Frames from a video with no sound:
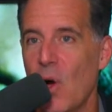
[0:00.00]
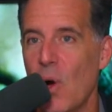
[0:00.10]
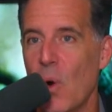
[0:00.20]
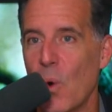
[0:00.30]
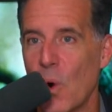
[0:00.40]

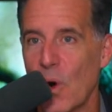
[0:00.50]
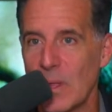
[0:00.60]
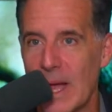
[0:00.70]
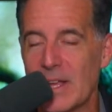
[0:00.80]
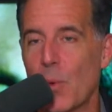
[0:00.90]
or
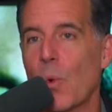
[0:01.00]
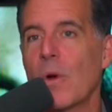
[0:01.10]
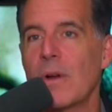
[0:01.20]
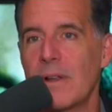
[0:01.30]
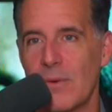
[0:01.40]
like
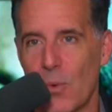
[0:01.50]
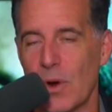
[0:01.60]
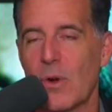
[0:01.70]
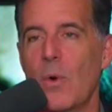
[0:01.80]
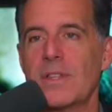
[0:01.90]
we're
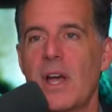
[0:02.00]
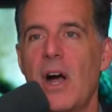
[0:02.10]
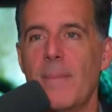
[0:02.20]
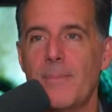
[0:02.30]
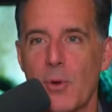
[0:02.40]
we're going to
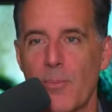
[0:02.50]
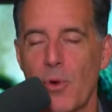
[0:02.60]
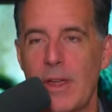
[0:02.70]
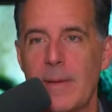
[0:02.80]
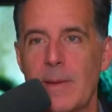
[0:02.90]
up your
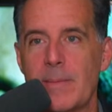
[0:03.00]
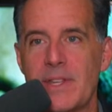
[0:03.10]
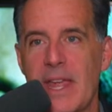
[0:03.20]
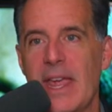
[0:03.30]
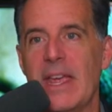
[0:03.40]
premiums
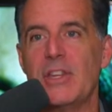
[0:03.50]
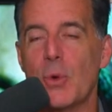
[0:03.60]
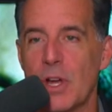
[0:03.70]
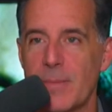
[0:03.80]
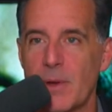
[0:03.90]
and
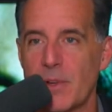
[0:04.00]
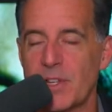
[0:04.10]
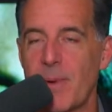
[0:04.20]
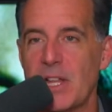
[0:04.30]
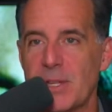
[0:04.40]
you're going to be
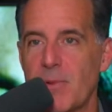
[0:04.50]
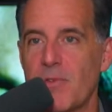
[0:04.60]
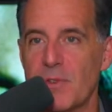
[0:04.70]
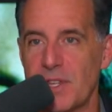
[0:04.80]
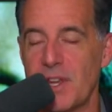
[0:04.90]
responsible
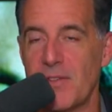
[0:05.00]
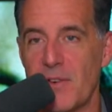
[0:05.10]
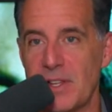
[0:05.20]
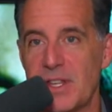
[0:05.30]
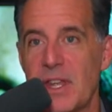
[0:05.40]
for the
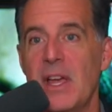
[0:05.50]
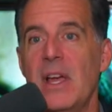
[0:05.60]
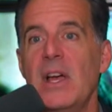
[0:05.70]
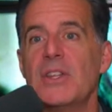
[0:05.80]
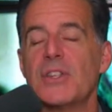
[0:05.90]
difference.
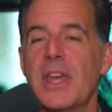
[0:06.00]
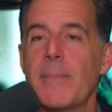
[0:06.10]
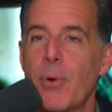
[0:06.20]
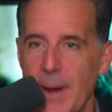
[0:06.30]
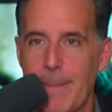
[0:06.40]
So they
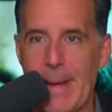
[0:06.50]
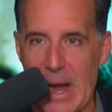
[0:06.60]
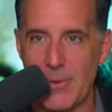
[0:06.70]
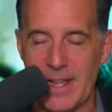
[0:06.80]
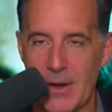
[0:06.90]
put a
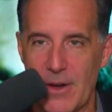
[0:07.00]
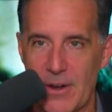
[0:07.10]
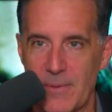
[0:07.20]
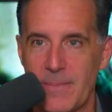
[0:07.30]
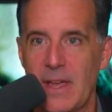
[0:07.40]
bounty on
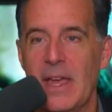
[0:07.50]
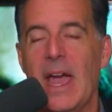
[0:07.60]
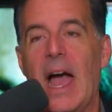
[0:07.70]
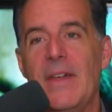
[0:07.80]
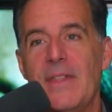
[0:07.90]
them,
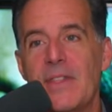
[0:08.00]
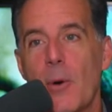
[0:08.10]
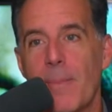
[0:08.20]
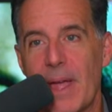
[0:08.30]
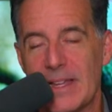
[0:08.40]
and then they'll
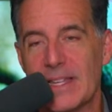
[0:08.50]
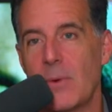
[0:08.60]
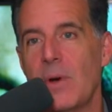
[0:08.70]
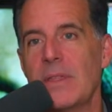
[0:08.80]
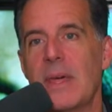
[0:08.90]
pay
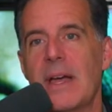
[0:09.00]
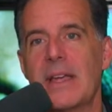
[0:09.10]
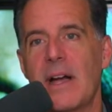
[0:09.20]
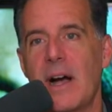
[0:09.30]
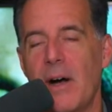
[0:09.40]
someone
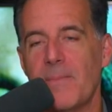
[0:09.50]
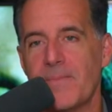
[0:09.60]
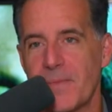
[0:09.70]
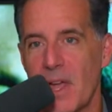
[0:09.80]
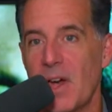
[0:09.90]
like. Um,
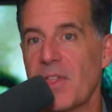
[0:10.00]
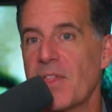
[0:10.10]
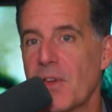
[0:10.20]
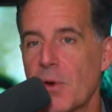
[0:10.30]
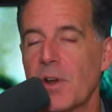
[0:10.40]
a
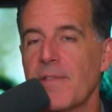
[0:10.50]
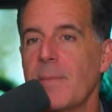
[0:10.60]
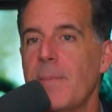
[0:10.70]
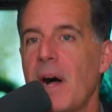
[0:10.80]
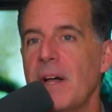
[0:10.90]
third of the
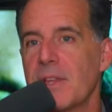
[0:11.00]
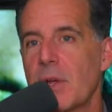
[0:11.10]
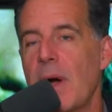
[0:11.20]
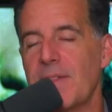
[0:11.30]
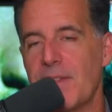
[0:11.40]
bond to
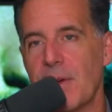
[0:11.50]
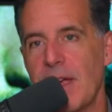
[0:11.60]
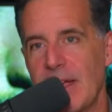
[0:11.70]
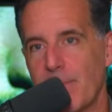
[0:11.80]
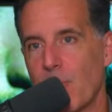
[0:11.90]
go out there
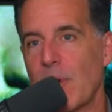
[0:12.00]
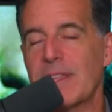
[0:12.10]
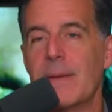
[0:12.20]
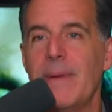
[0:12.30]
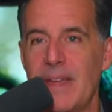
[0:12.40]
and
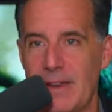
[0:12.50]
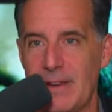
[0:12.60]
bring them in